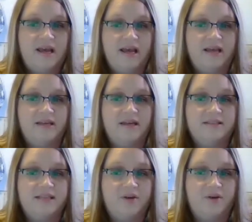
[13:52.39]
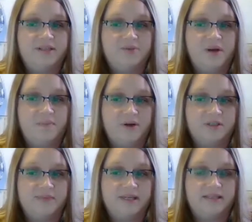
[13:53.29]
and decreased
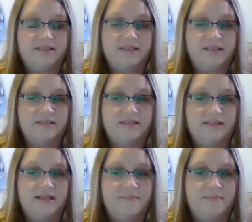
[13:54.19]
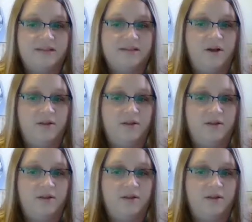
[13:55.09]
reimbursement since CMS